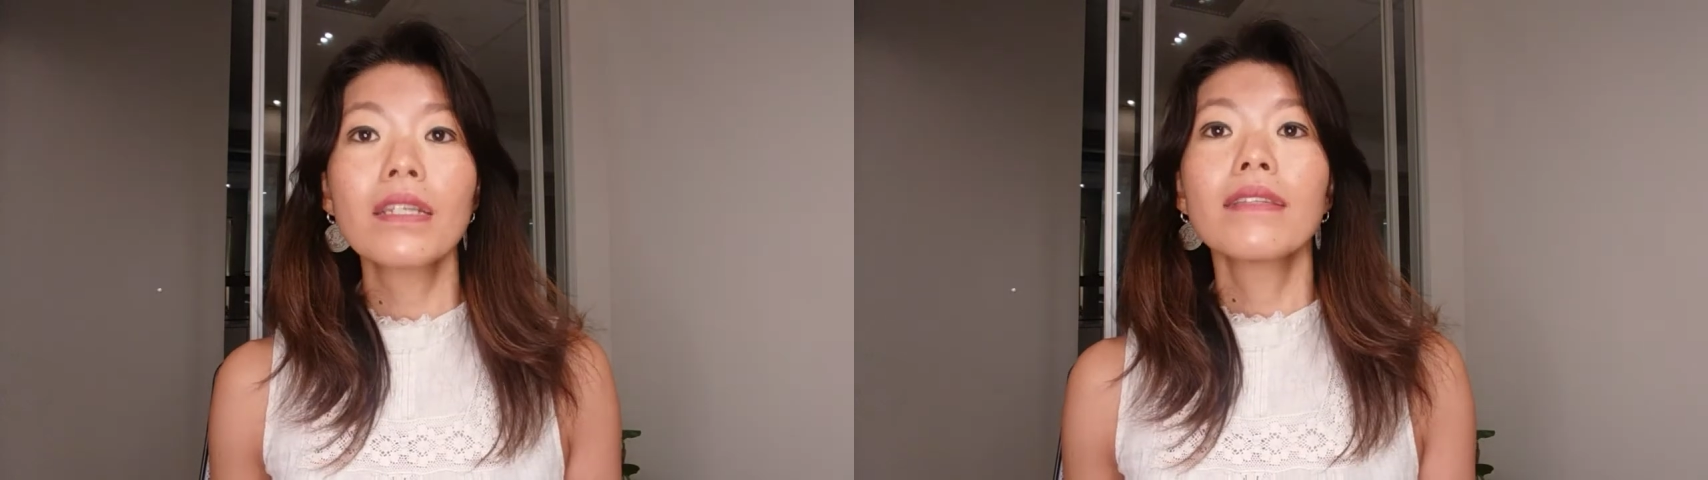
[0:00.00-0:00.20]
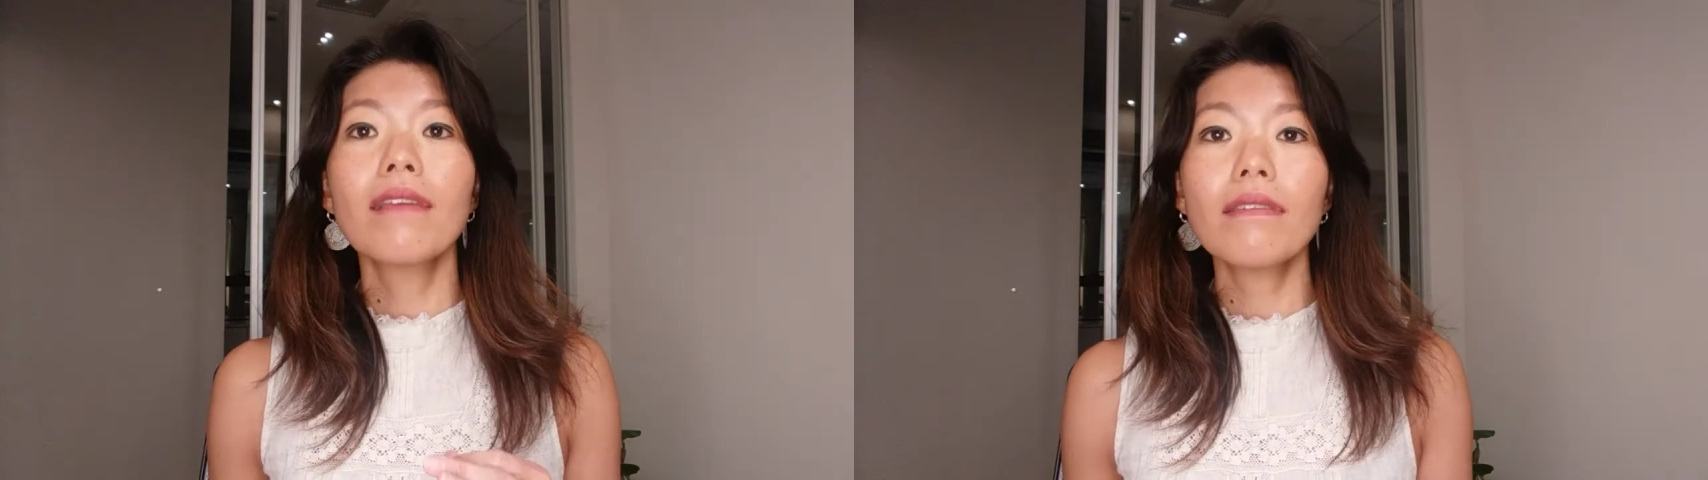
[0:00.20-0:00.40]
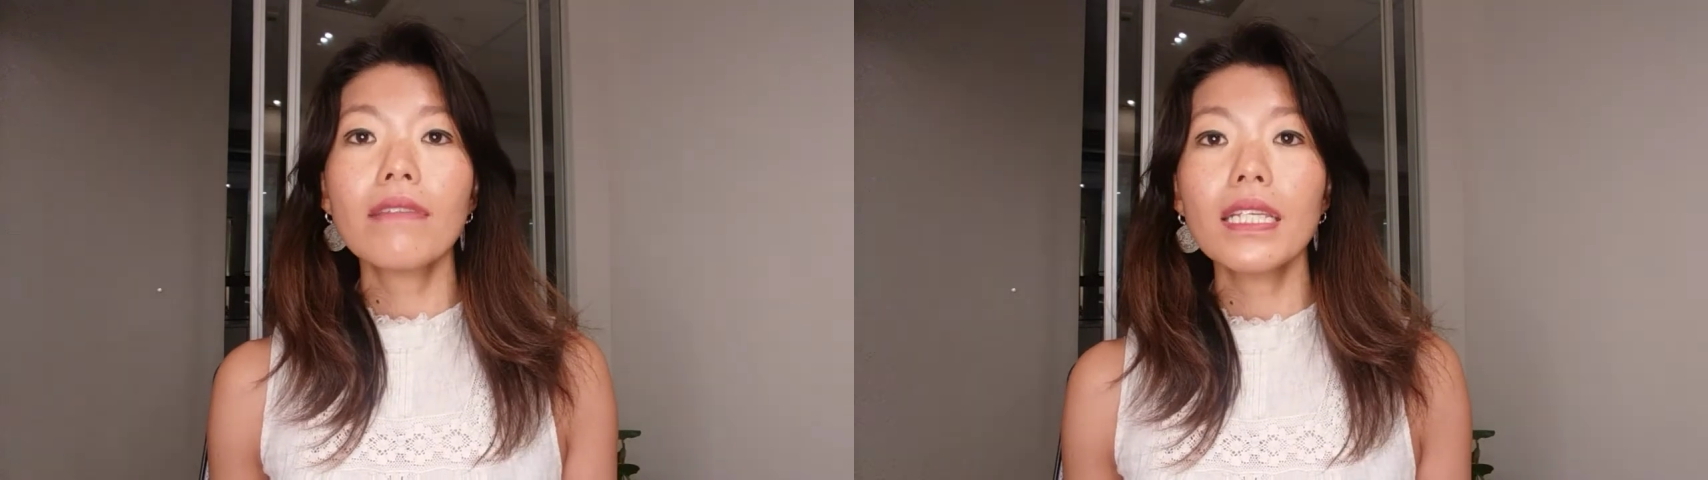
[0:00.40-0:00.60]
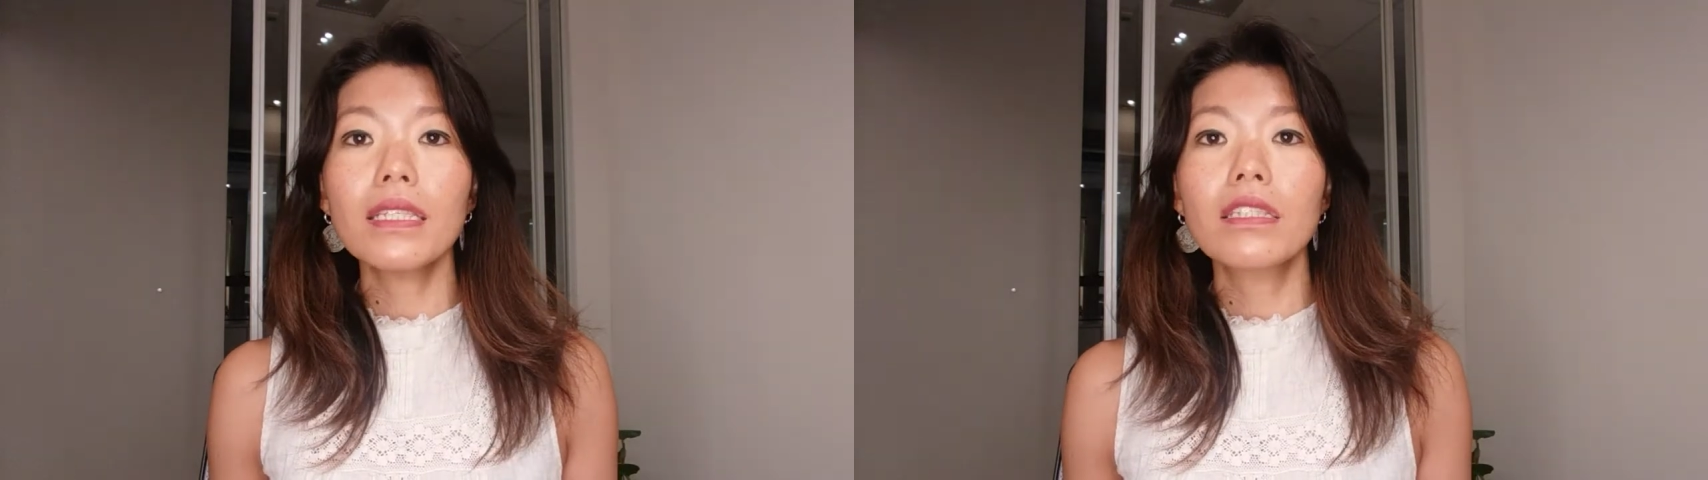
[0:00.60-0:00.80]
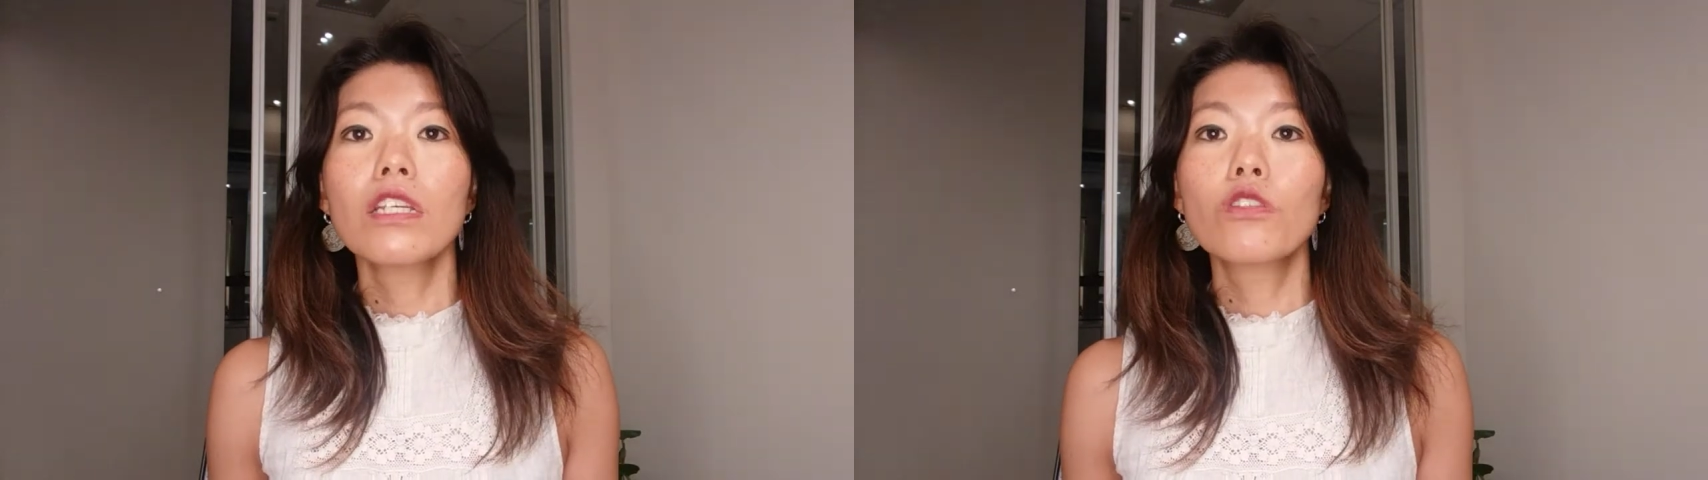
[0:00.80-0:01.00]
the
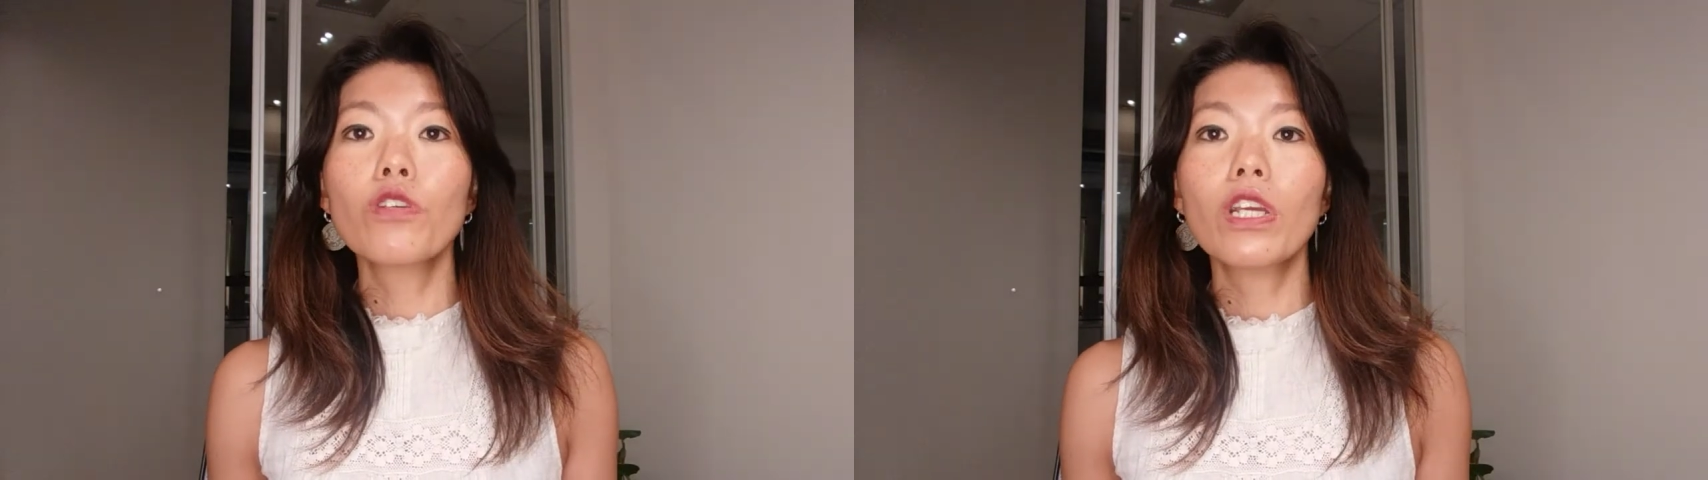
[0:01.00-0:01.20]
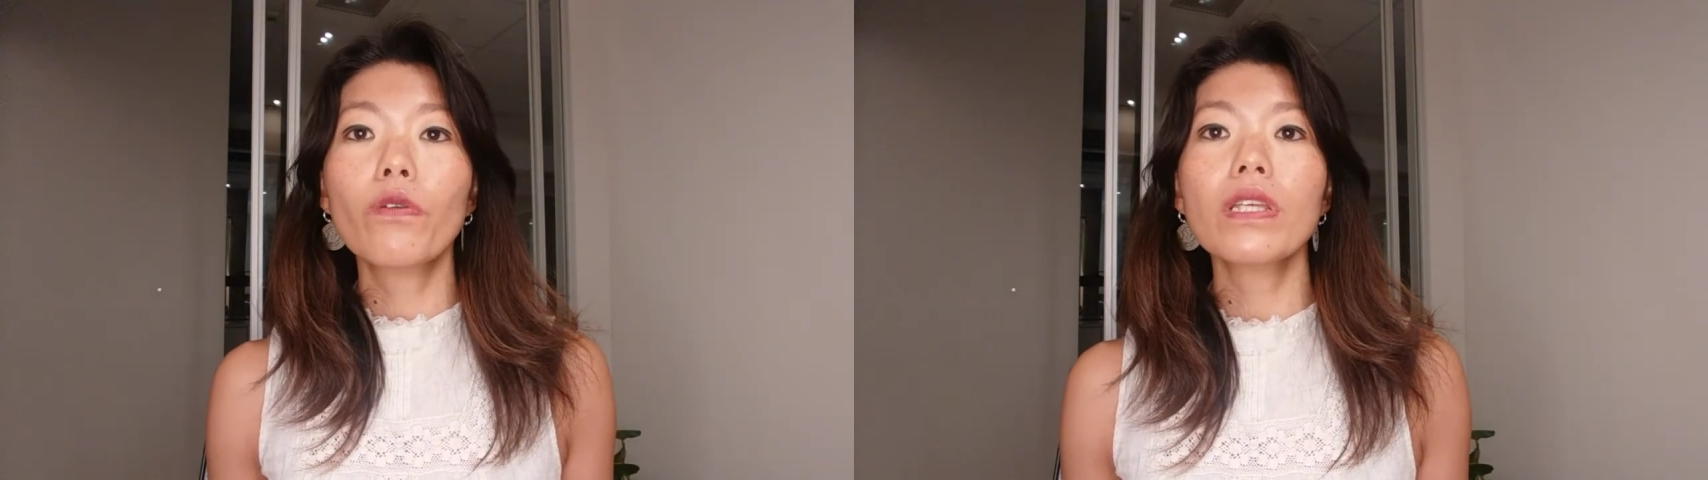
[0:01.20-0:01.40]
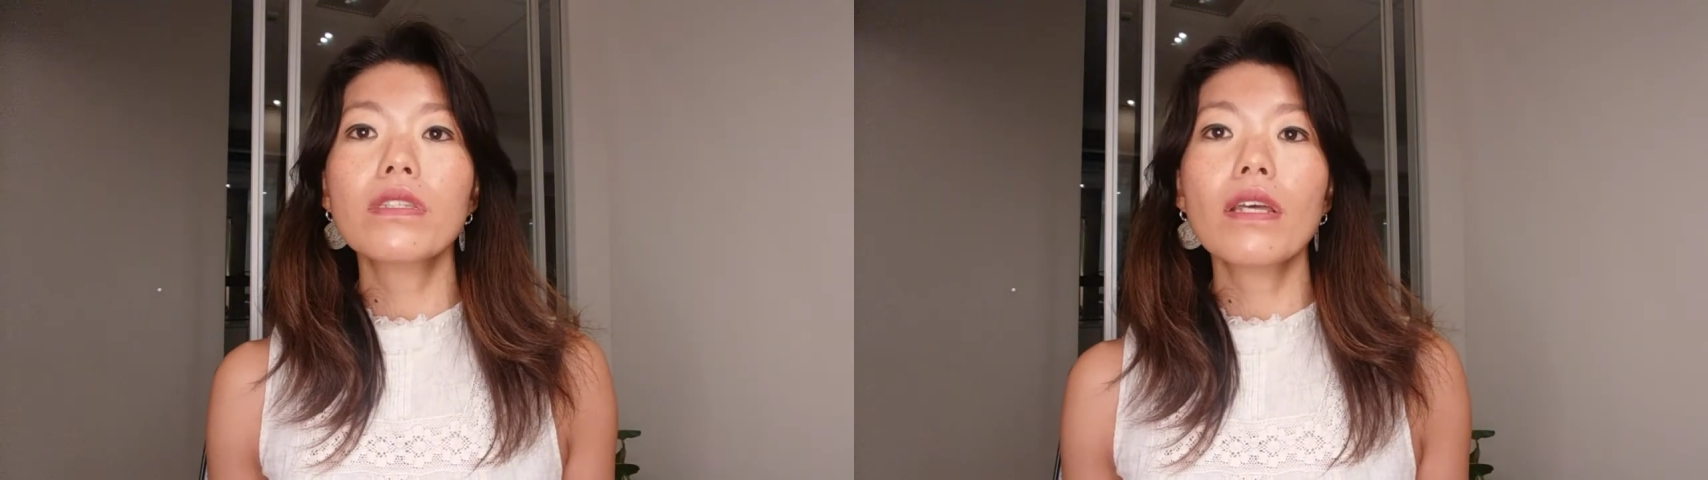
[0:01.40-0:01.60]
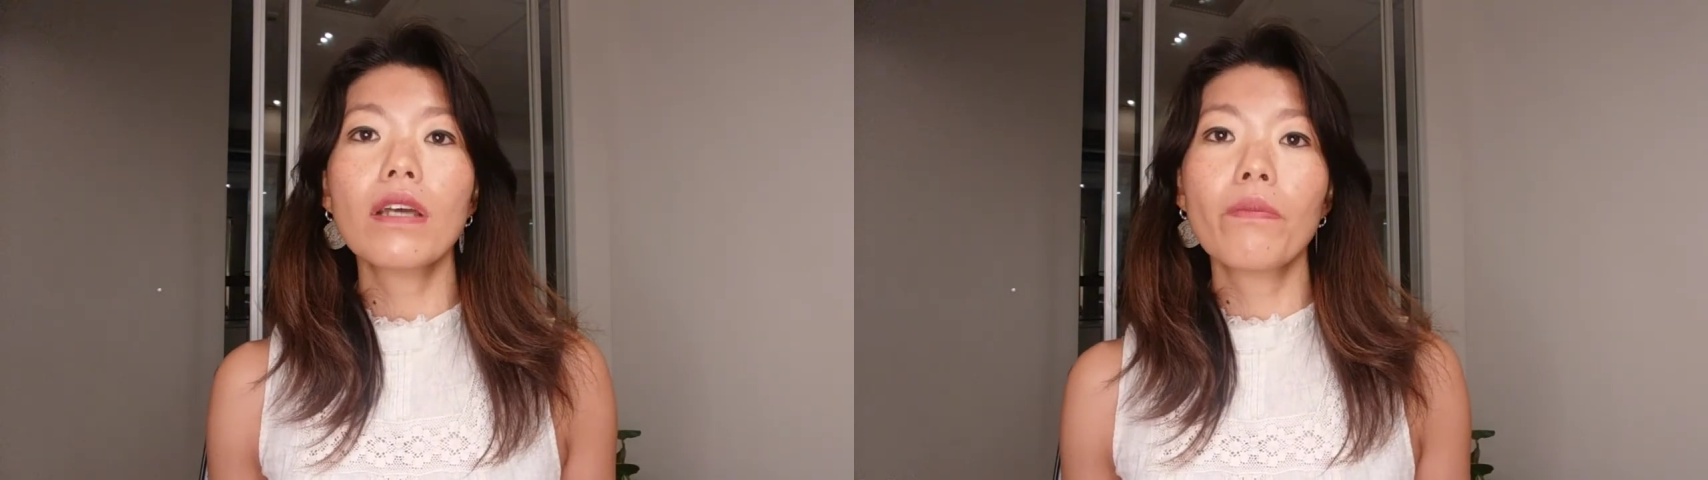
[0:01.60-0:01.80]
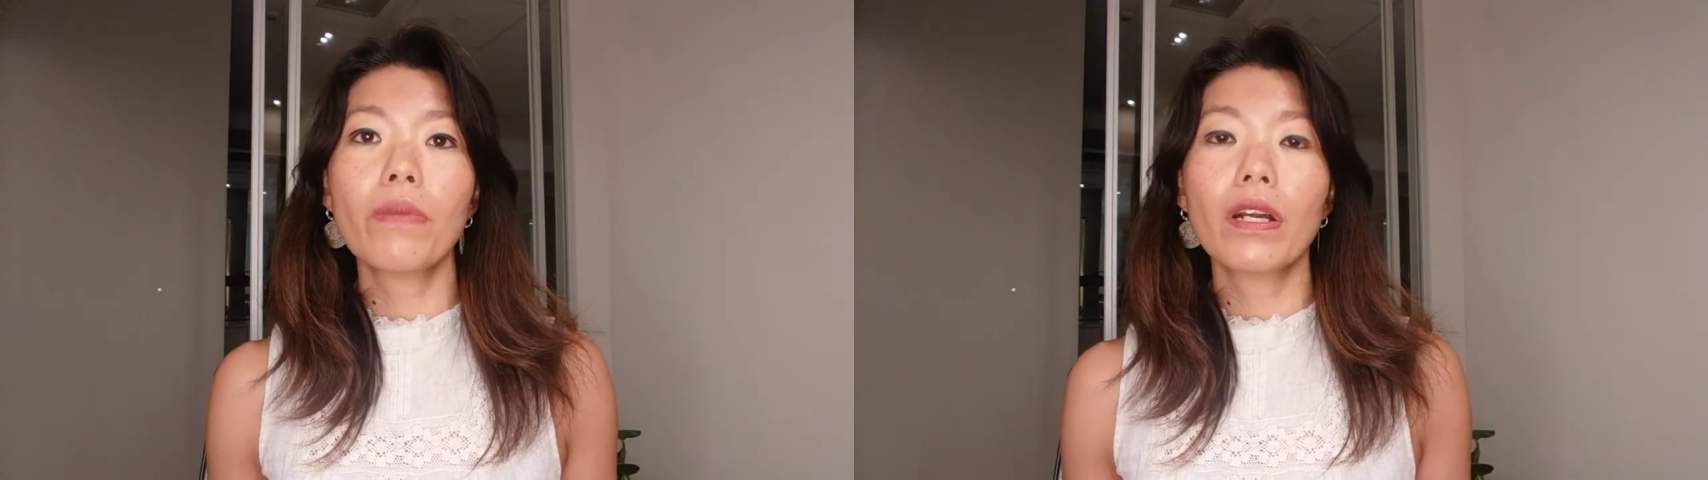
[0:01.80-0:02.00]
need to increase the
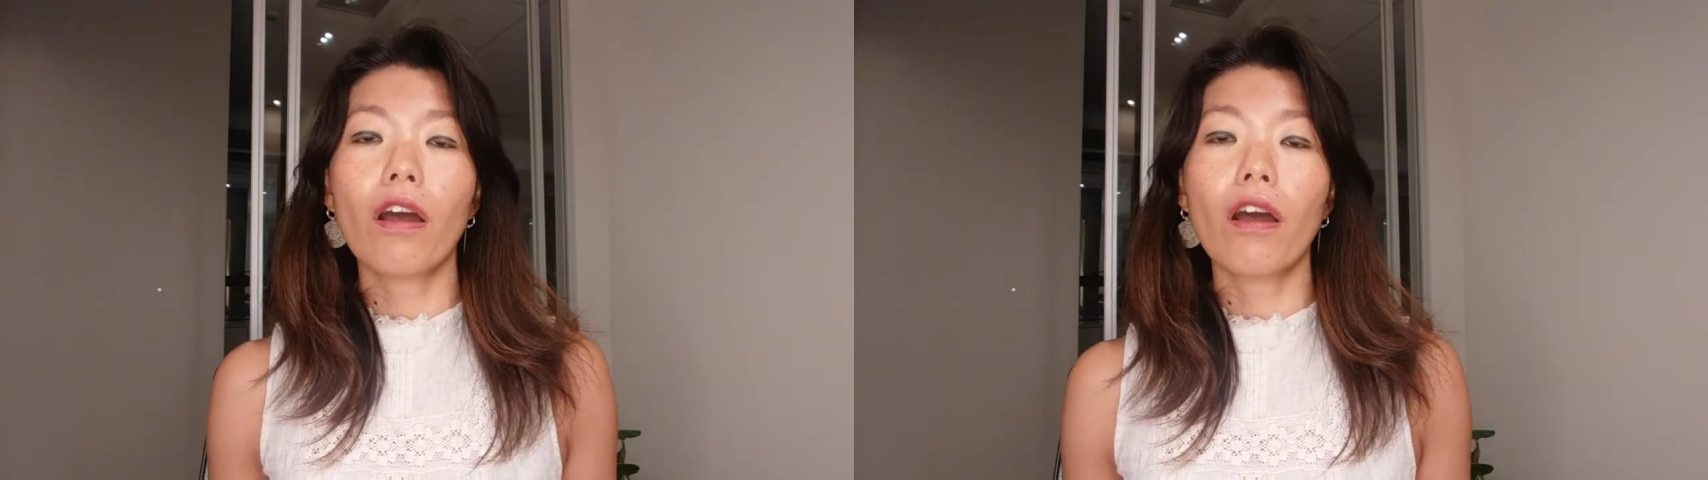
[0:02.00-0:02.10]
number